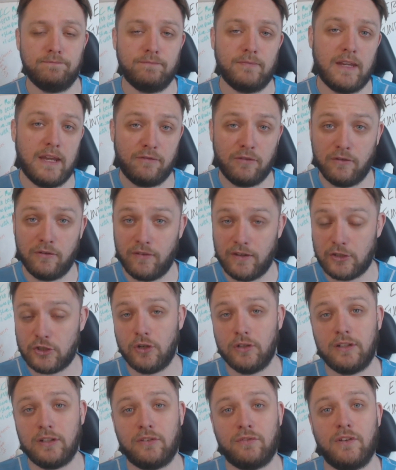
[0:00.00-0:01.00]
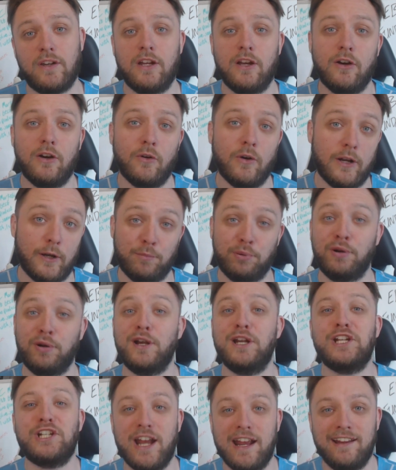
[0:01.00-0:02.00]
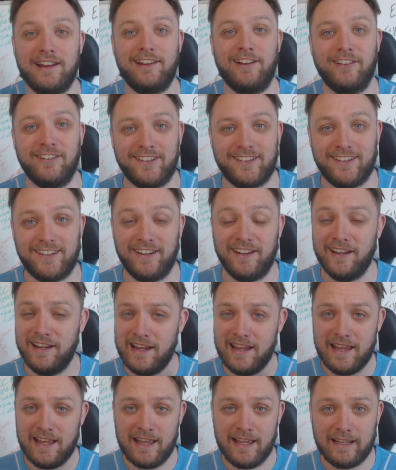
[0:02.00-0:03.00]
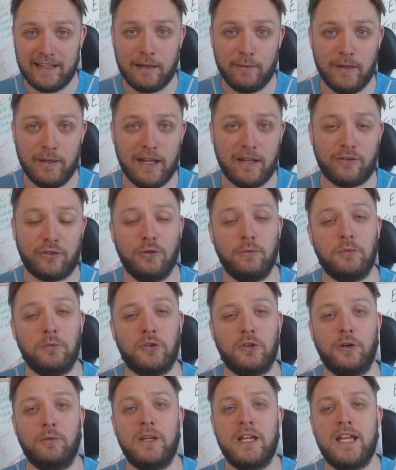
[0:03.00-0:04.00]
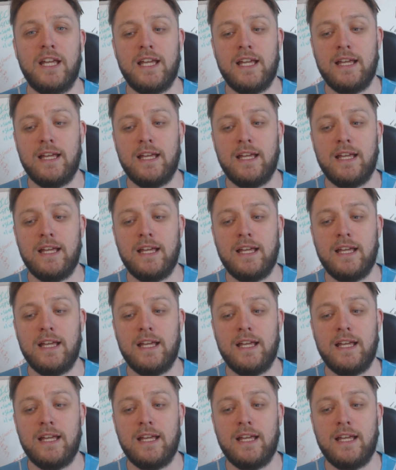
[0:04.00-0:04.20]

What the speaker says: If you've enjoyed this video and appreciate the honesty, give me that thumbs up.